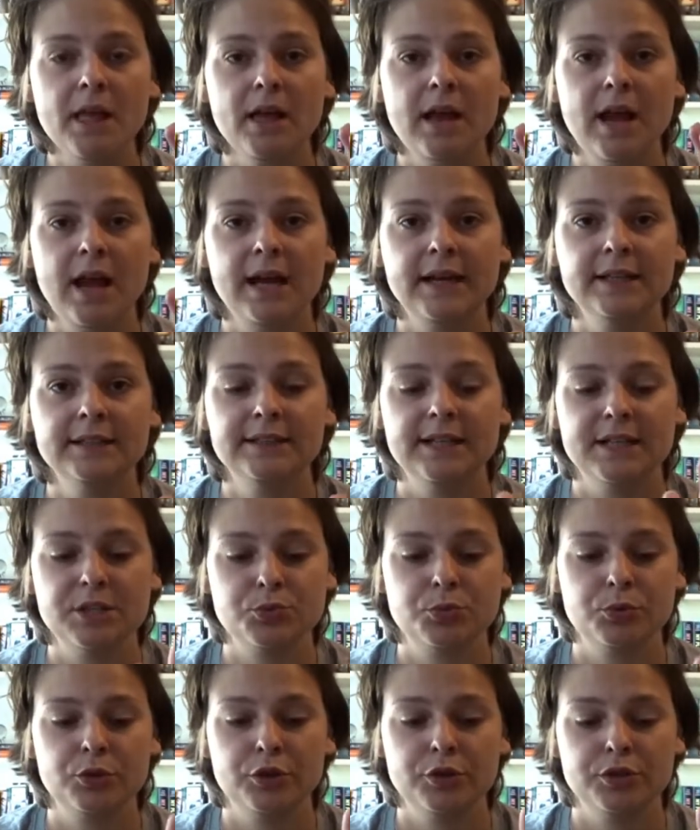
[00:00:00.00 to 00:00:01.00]
and that's
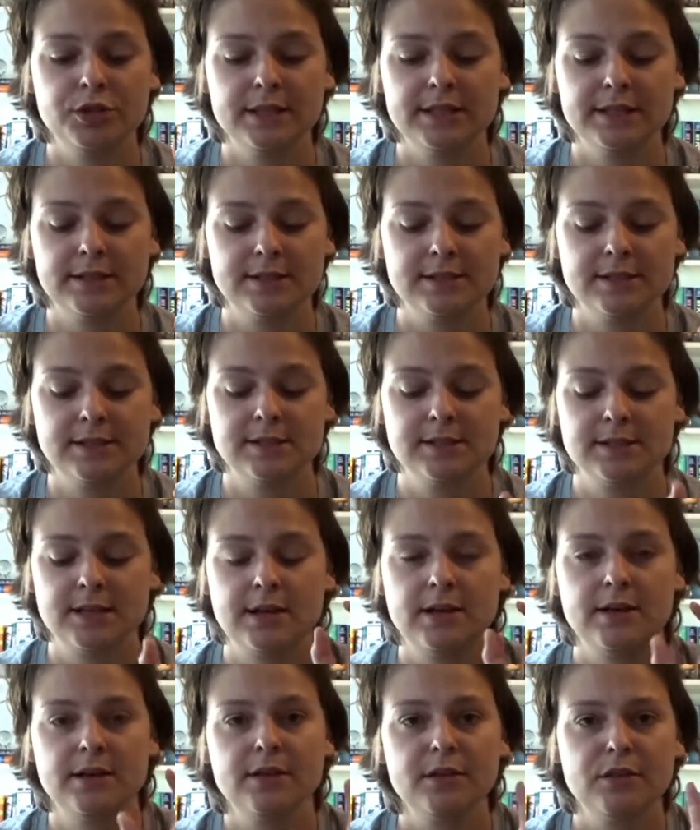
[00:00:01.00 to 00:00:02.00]
when her little
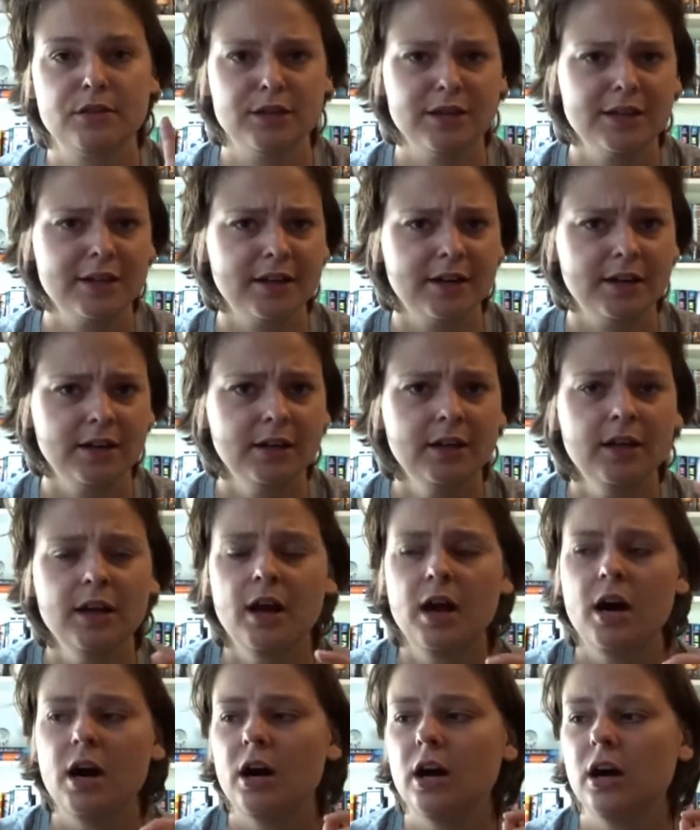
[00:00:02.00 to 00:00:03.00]
sister Thera
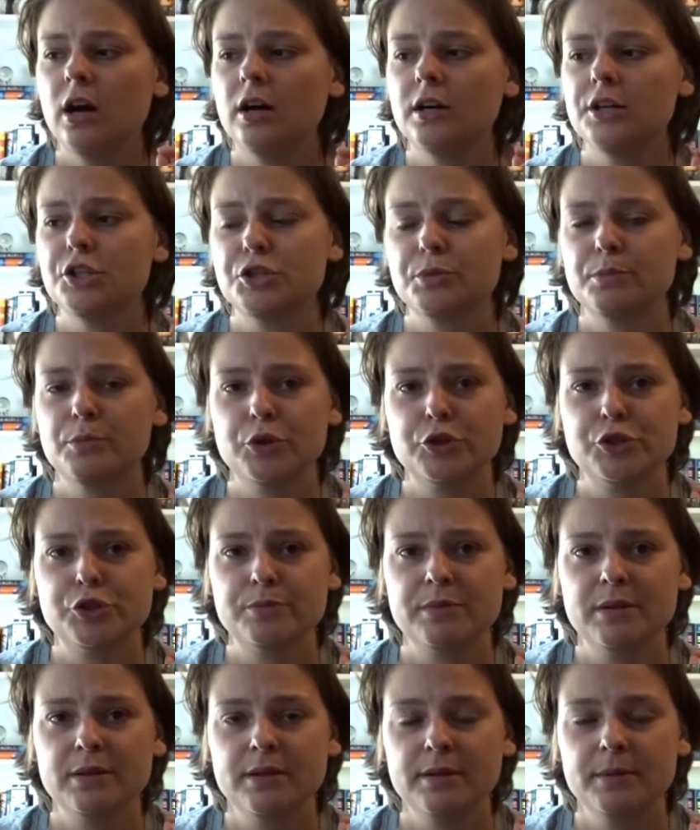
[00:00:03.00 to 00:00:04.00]
is supposed to
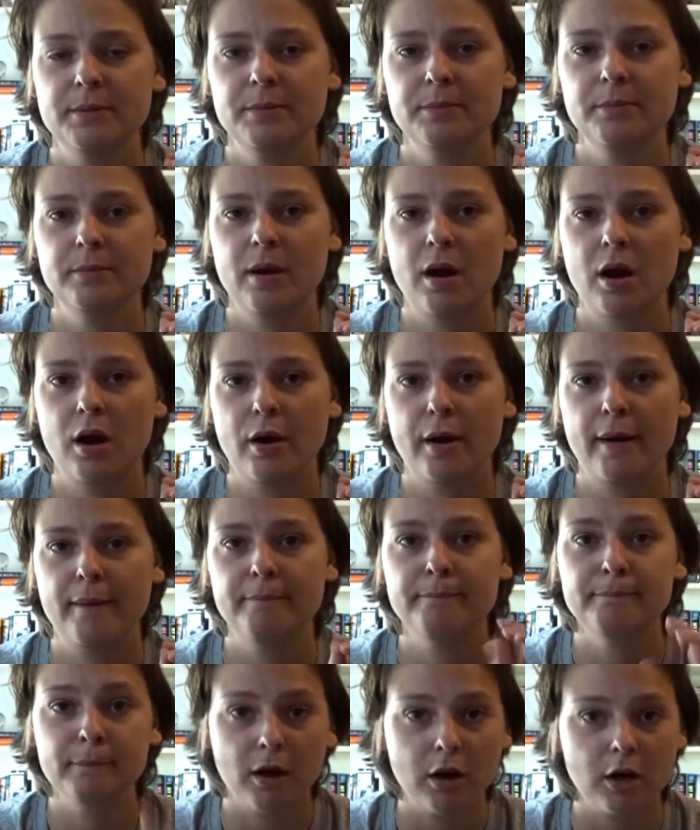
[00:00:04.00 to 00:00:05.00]
be
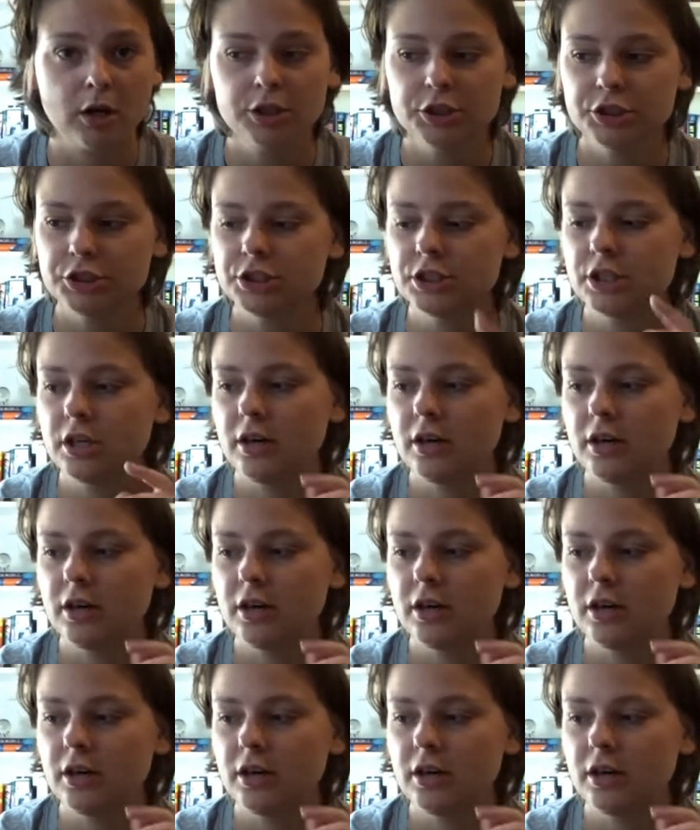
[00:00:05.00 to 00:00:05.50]
marked